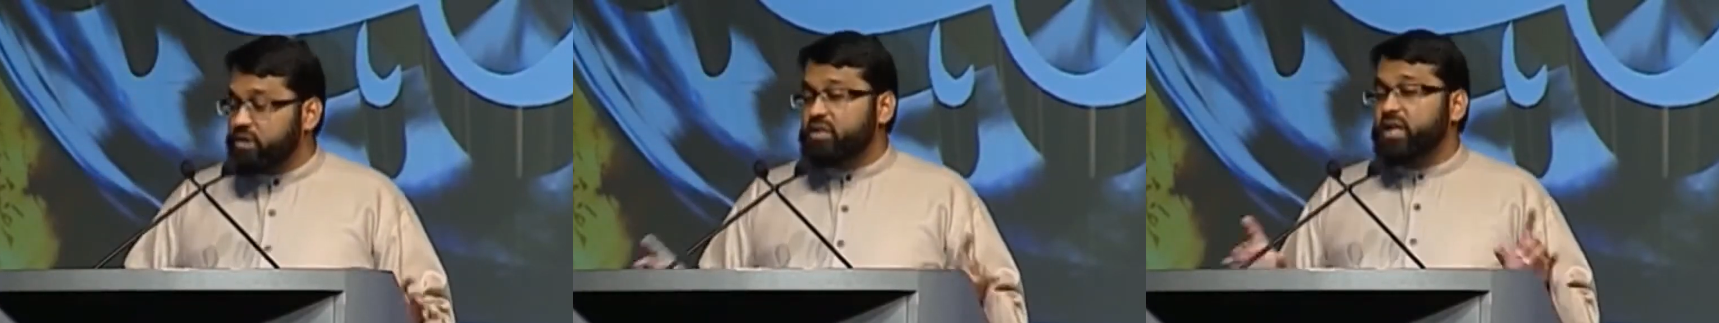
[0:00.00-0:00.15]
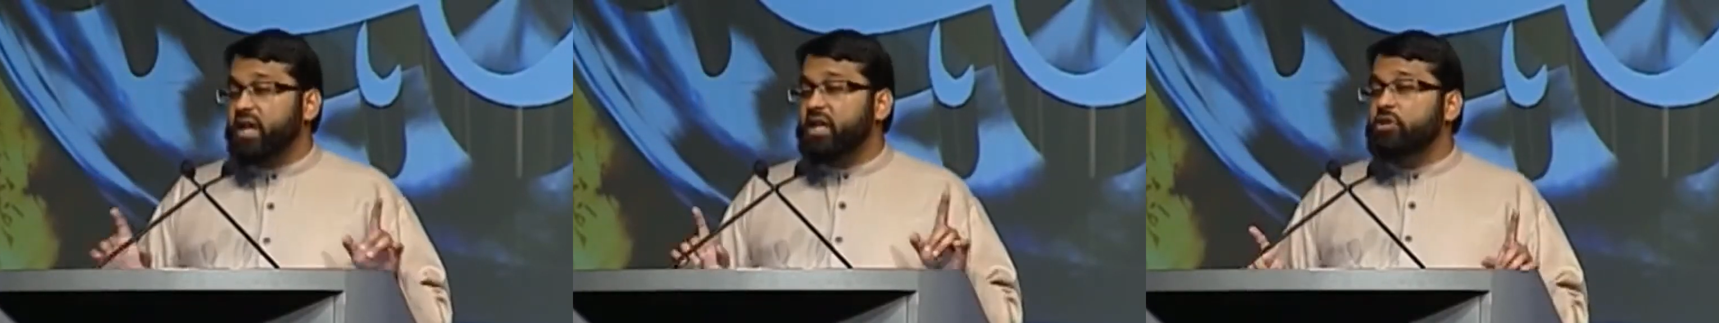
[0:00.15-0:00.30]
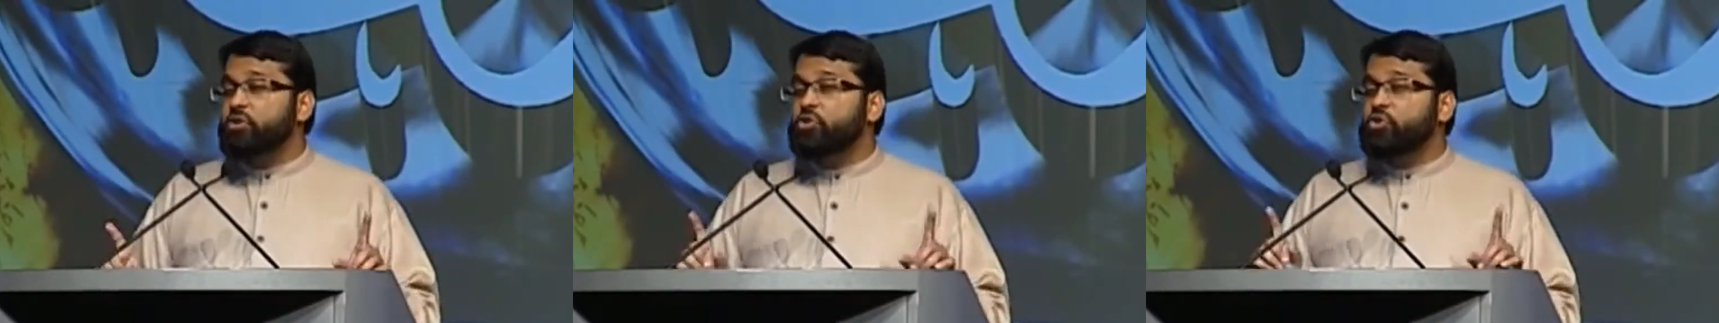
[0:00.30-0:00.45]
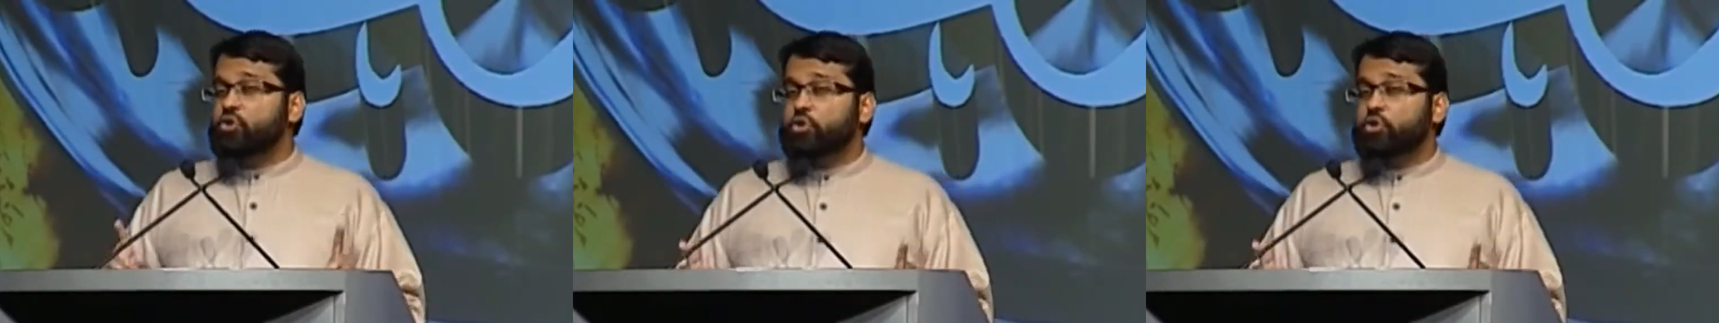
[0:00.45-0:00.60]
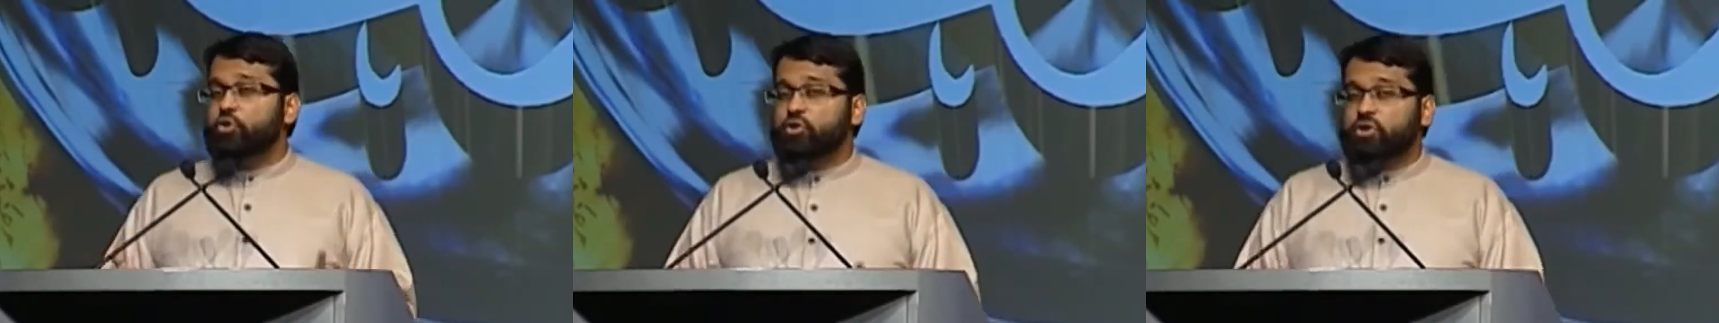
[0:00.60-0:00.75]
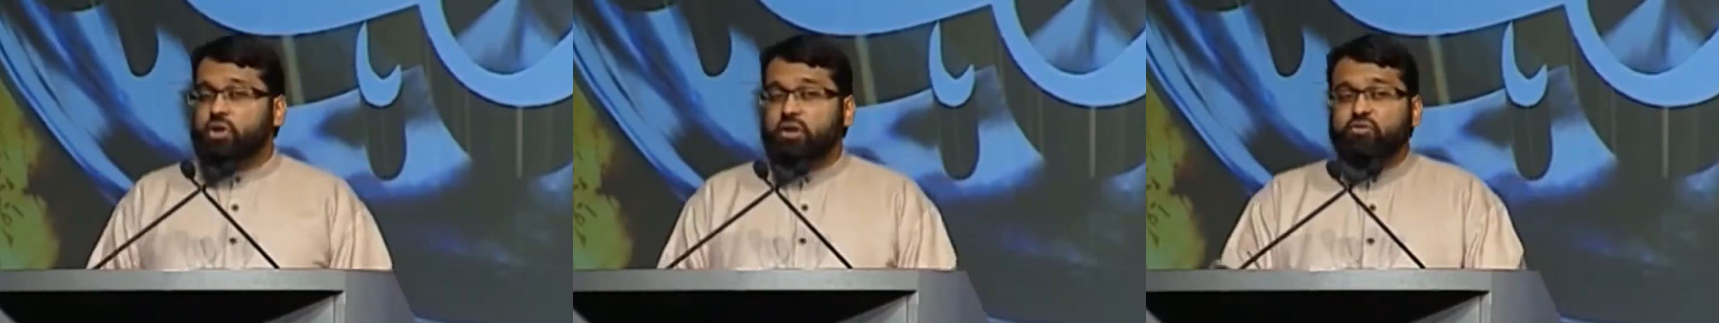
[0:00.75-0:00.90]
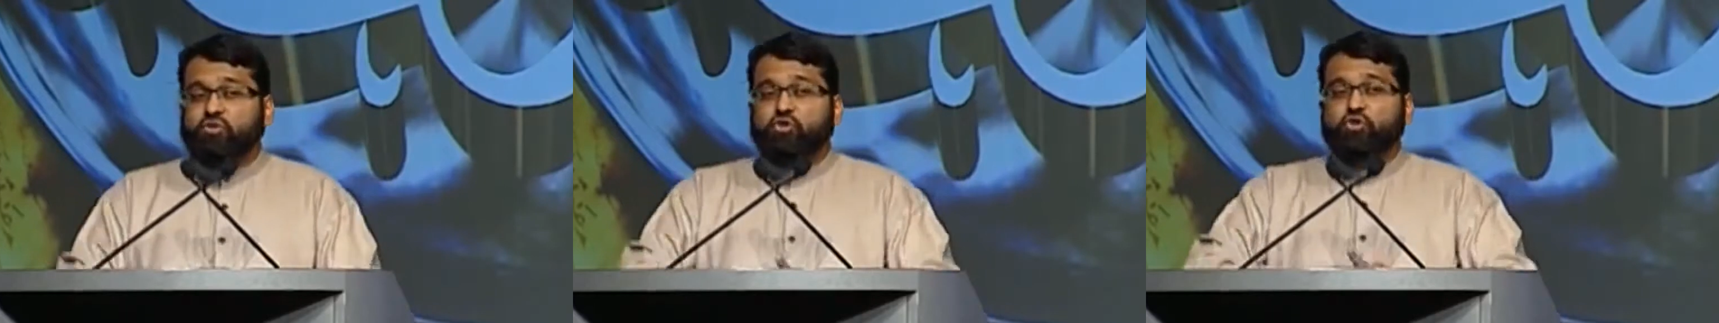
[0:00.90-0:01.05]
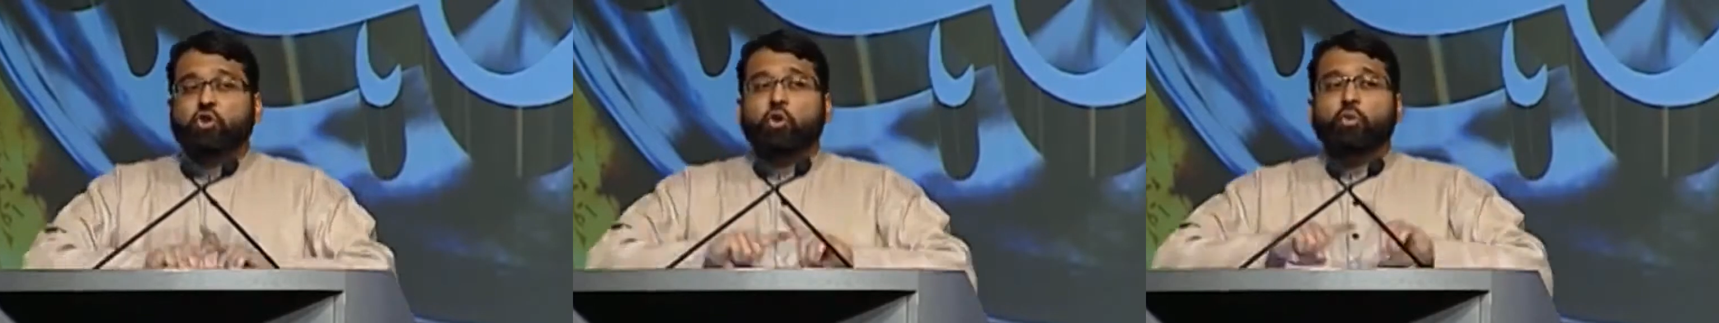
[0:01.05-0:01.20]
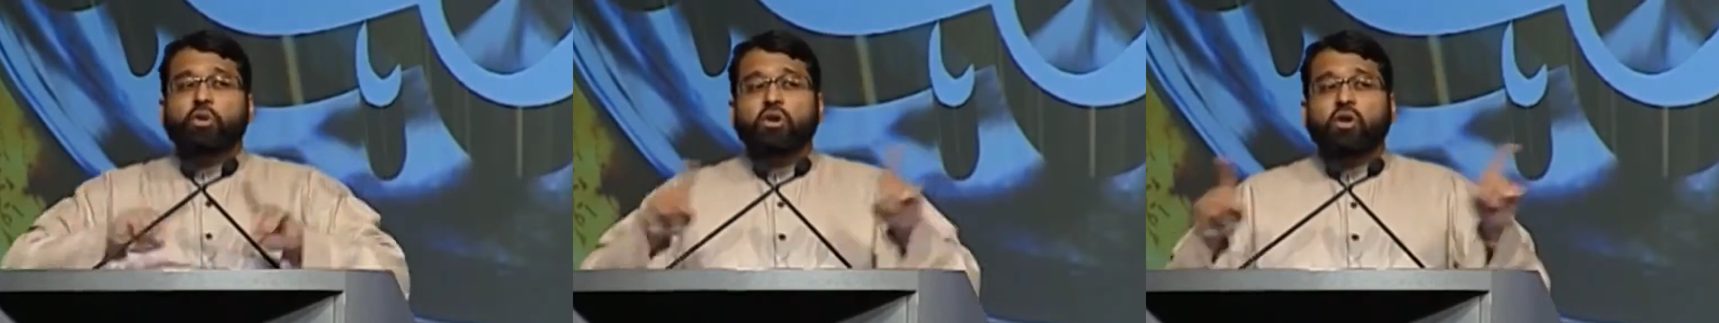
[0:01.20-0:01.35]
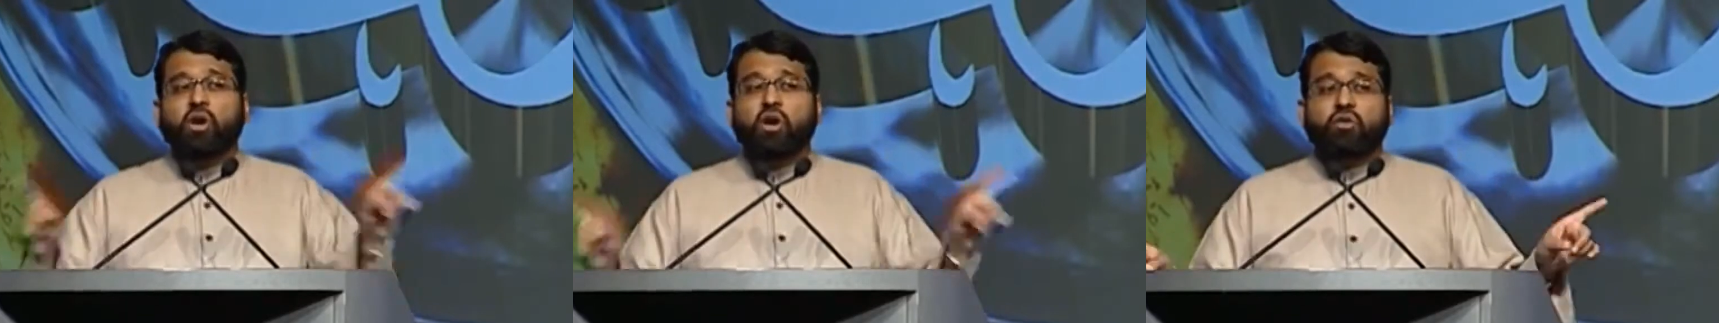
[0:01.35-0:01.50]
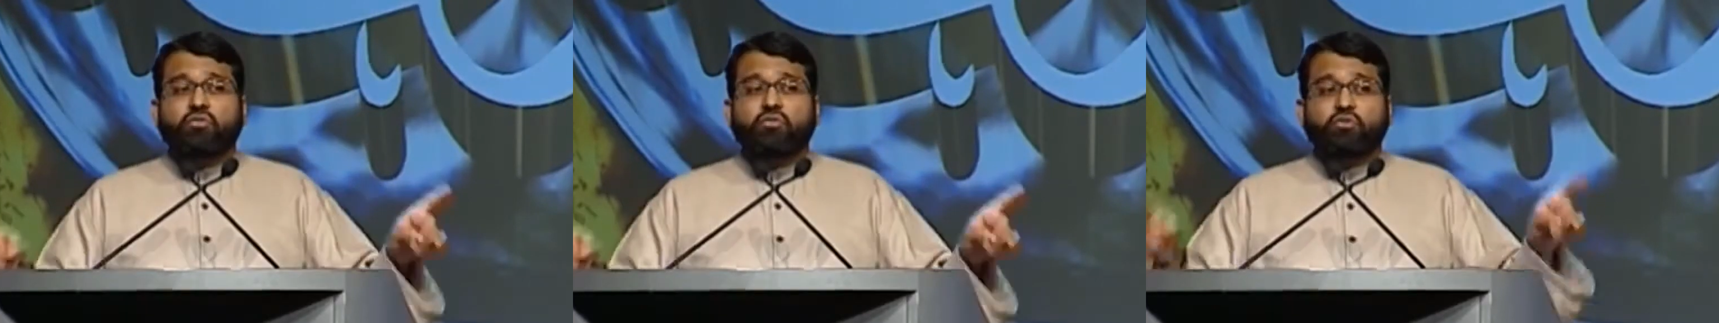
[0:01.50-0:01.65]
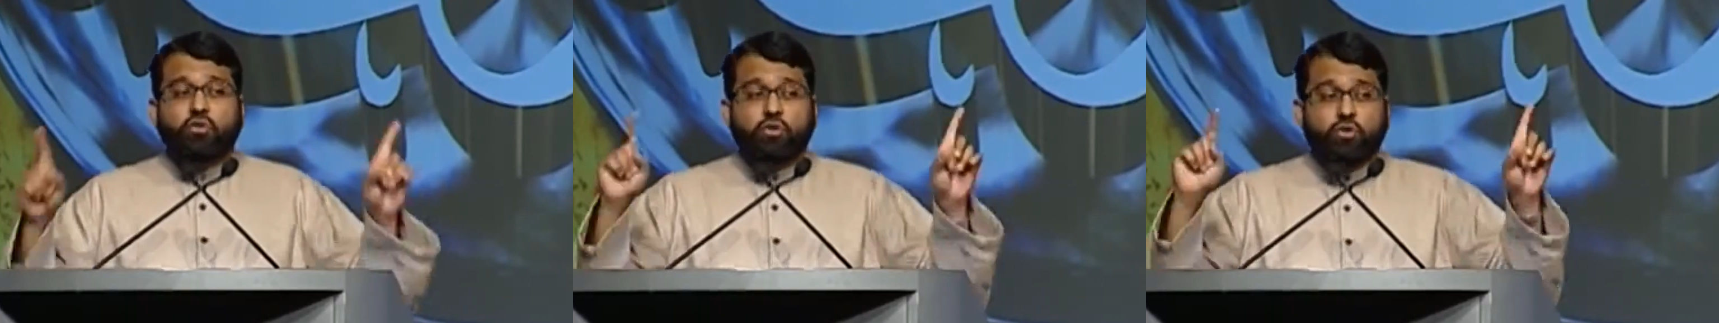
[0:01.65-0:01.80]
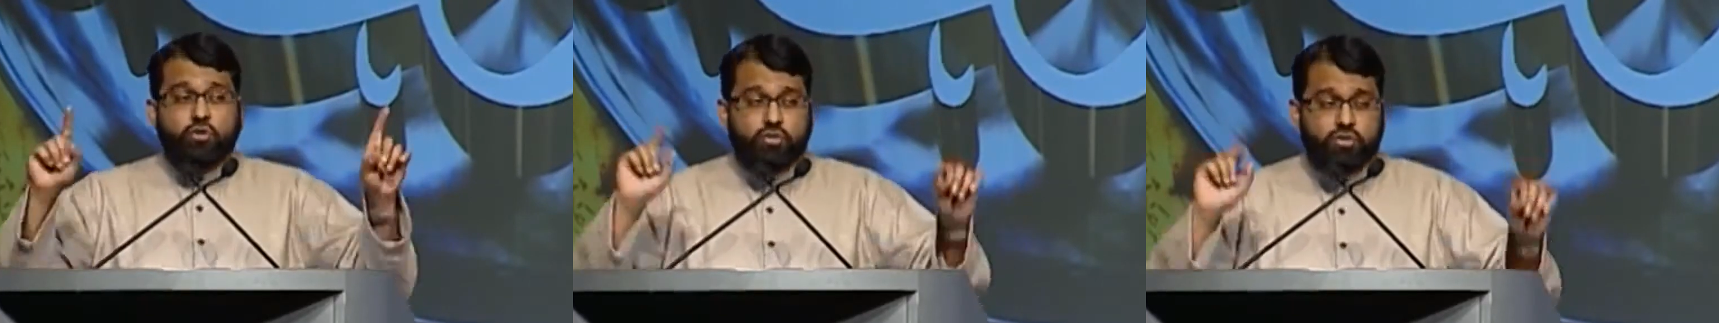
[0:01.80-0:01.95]
The dangers of showing
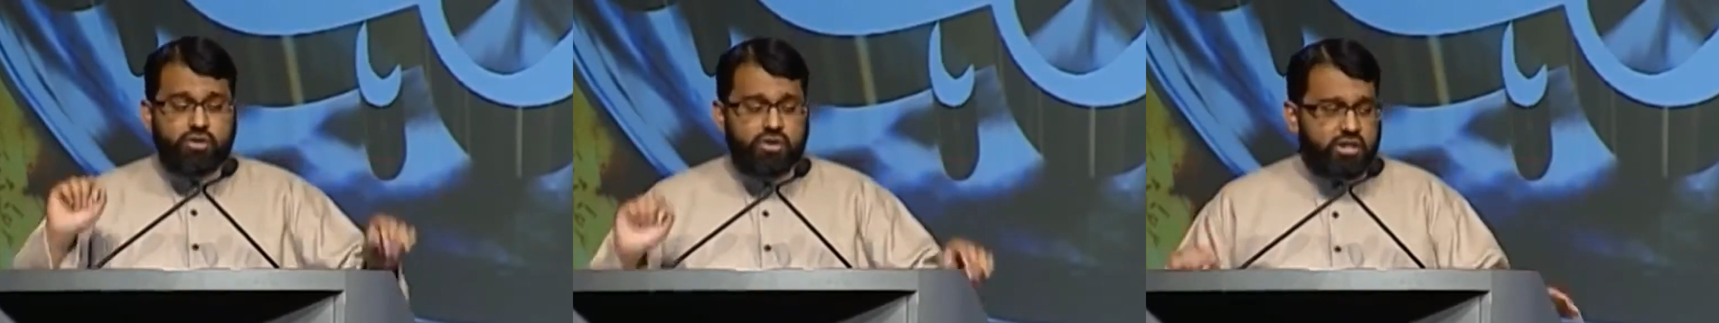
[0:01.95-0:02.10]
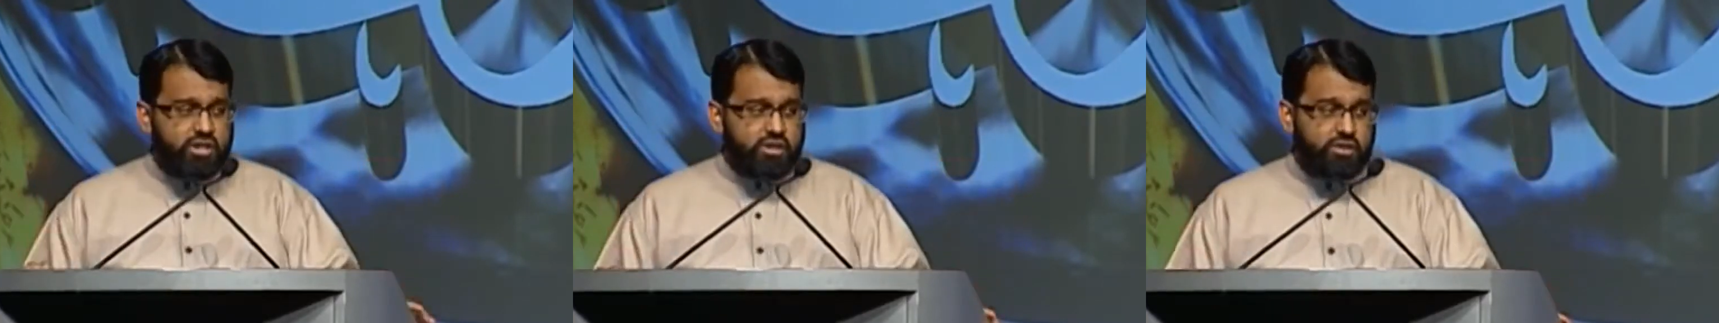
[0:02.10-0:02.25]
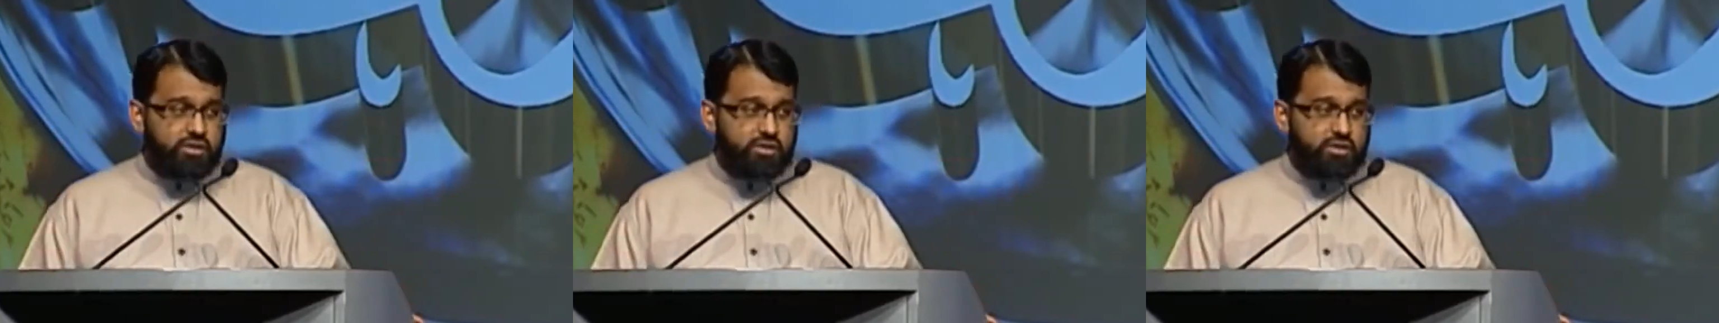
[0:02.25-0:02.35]
off your good